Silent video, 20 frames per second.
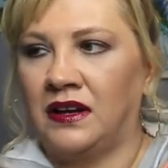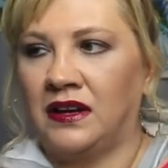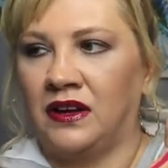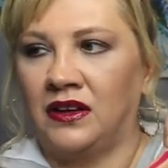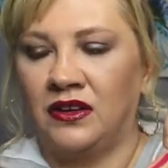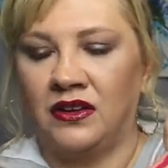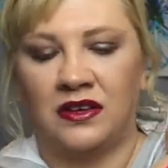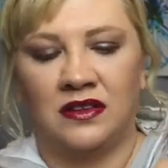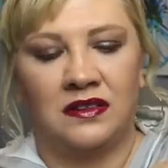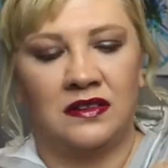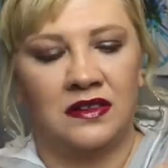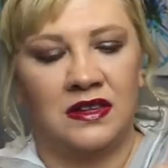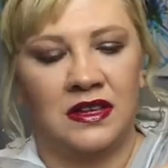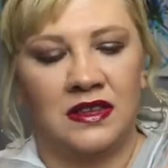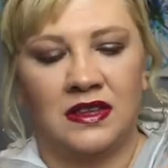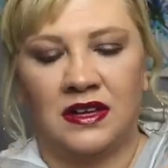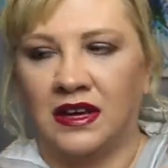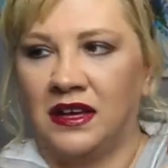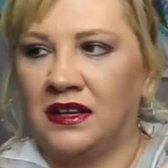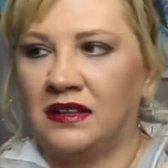Now you can see
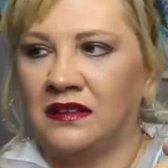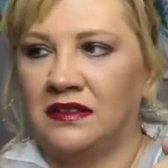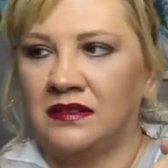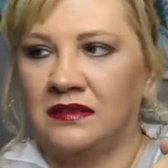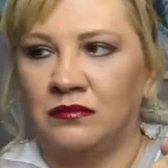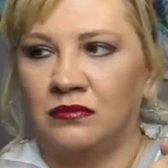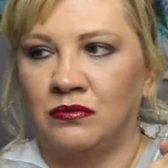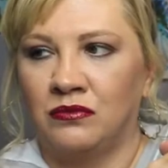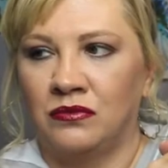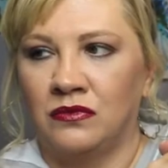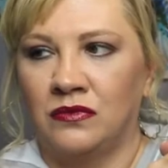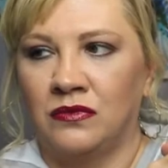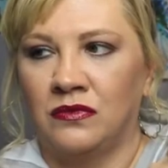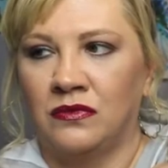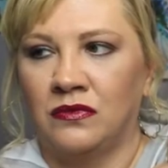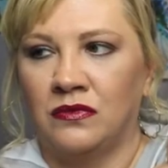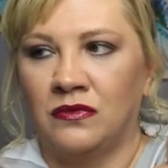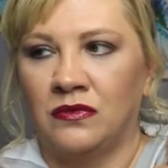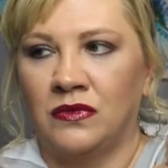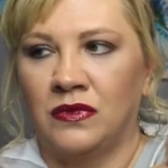that it's
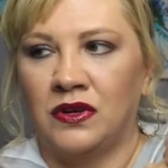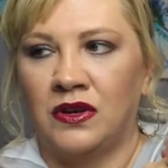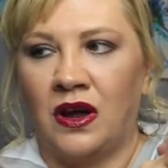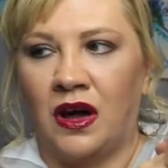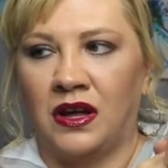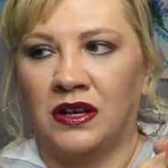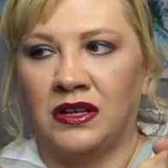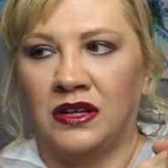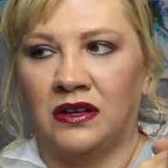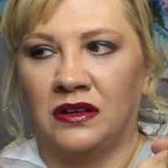not